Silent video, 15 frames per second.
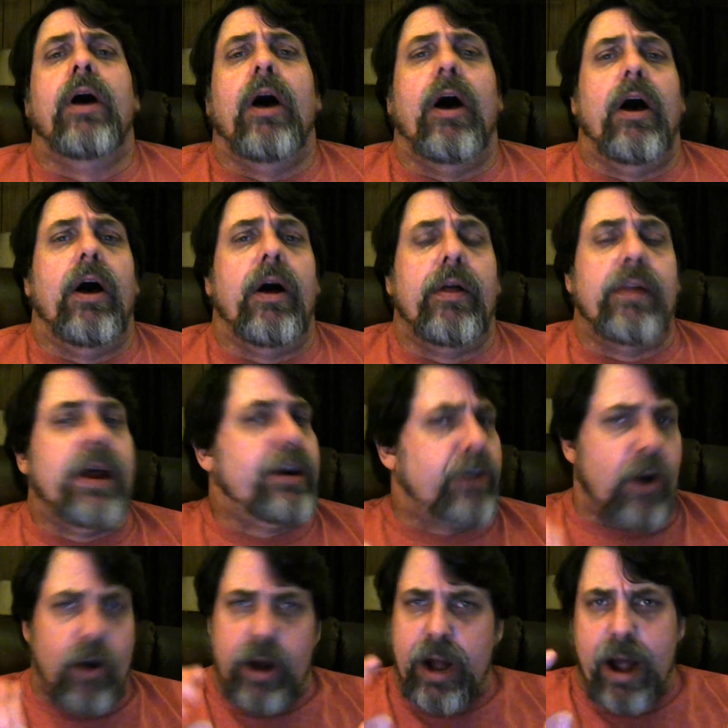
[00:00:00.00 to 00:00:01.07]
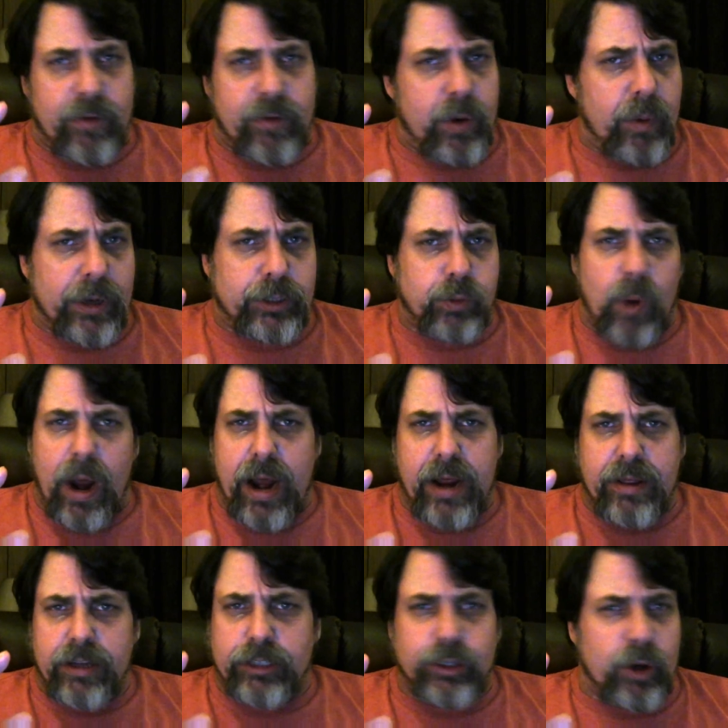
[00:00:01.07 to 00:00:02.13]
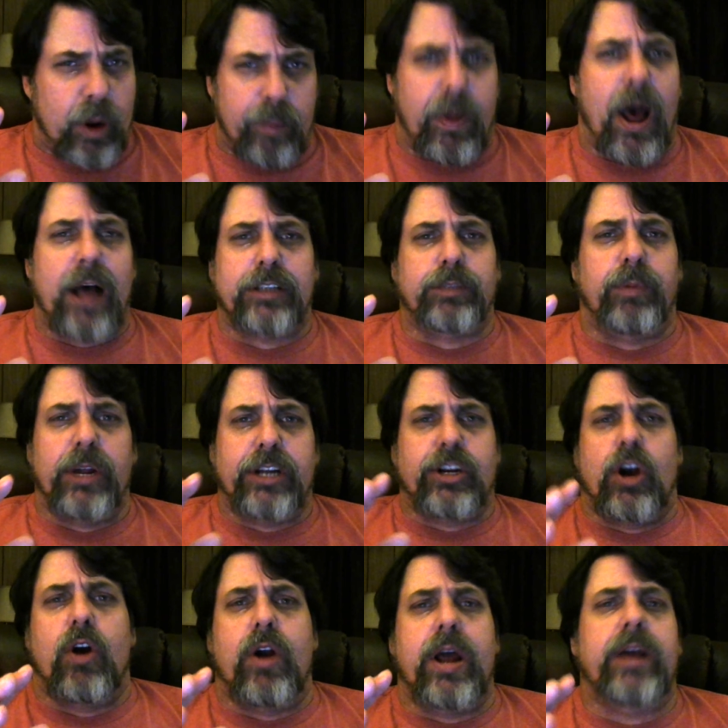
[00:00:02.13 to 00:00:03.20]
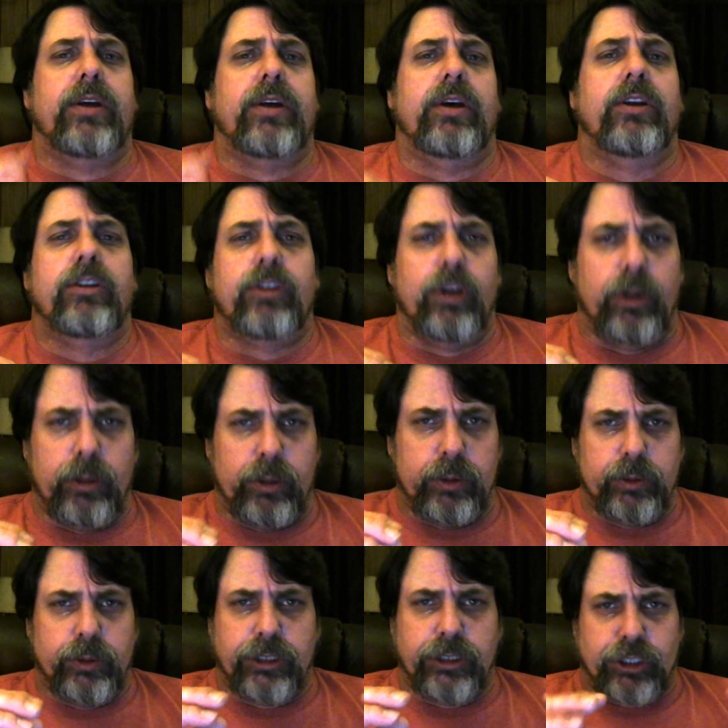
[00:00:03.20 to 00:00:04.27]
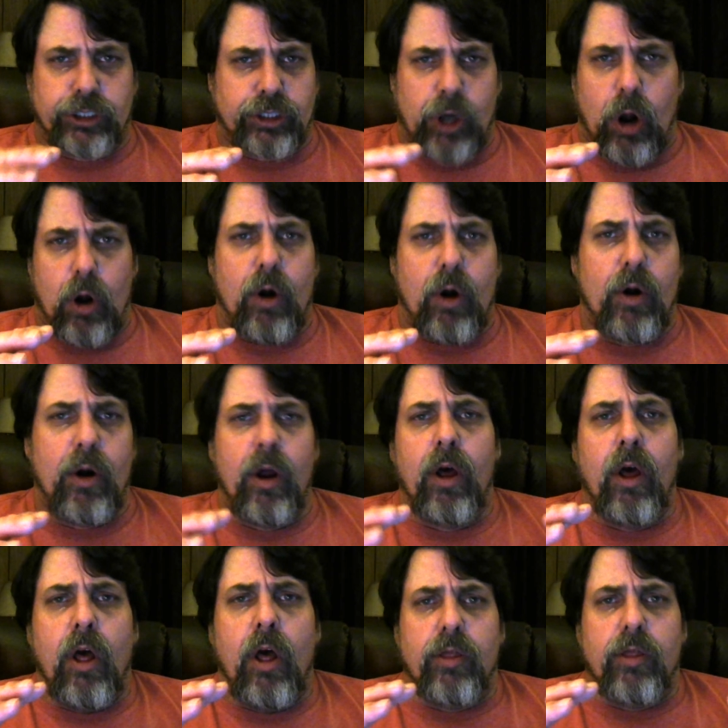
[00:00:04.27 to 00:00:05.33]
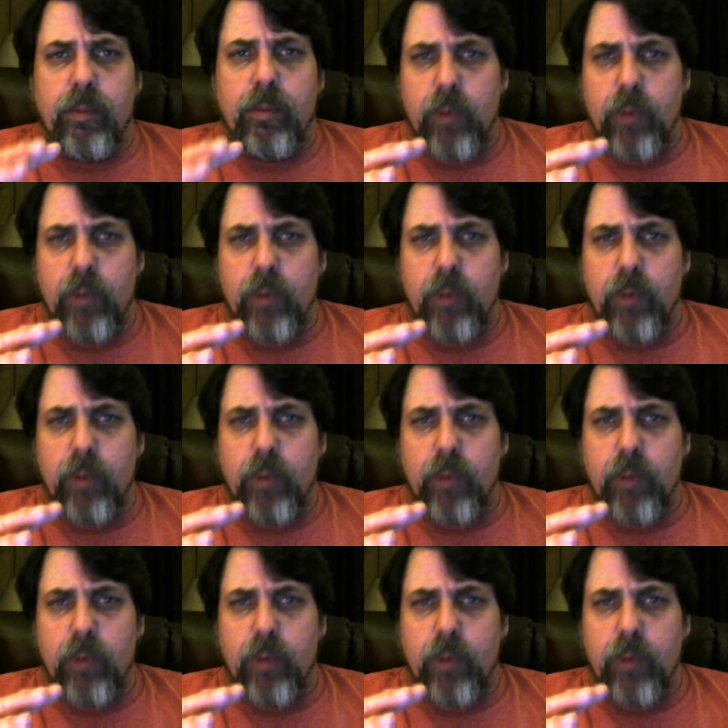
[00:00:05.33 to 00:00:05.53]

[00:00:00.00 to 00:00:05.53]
They turned it every which way that you could possibly turn it to discern the